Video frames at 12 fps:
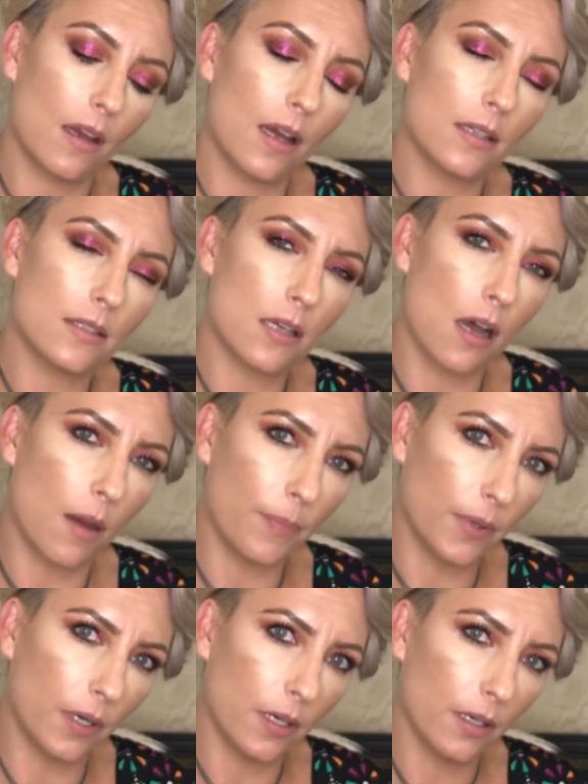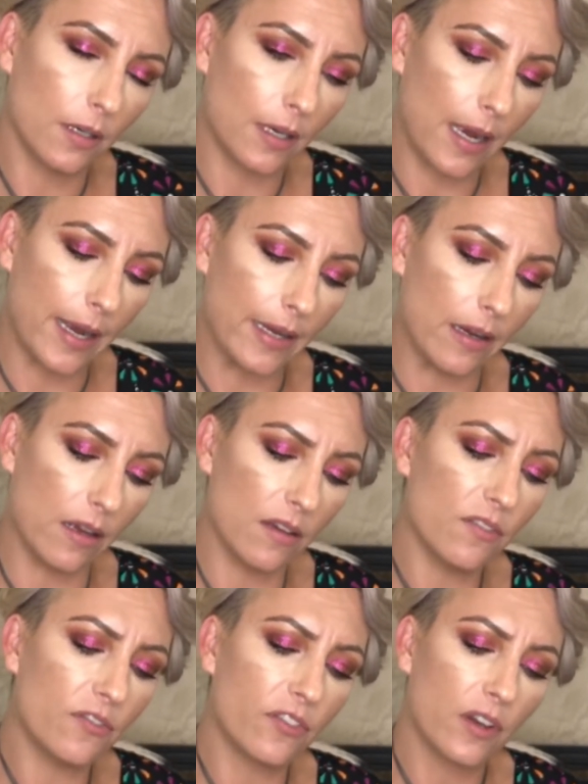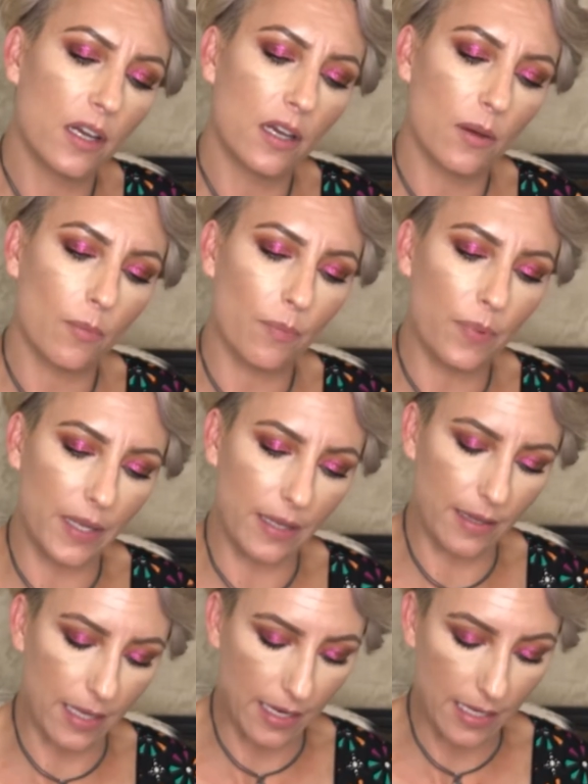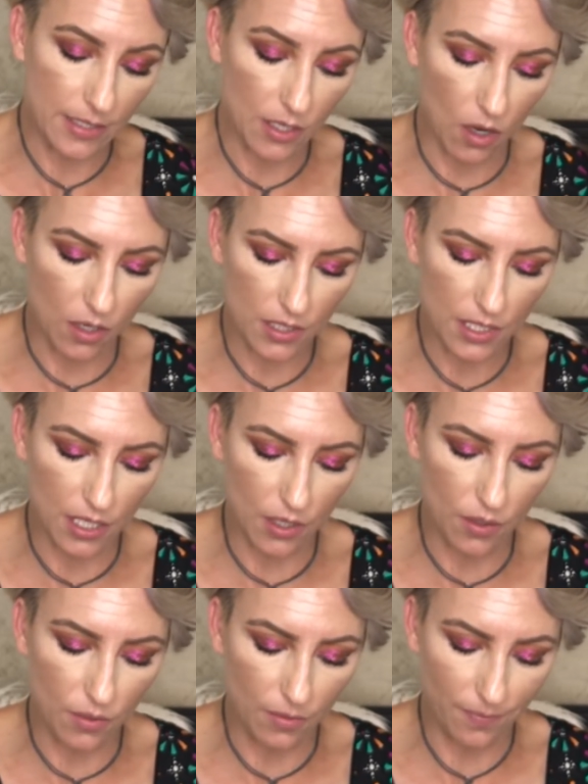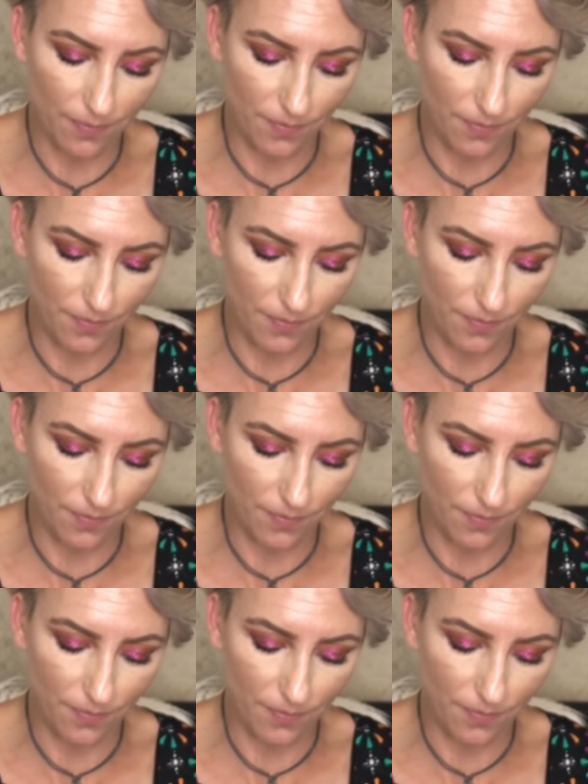a topper kind of, but then it's also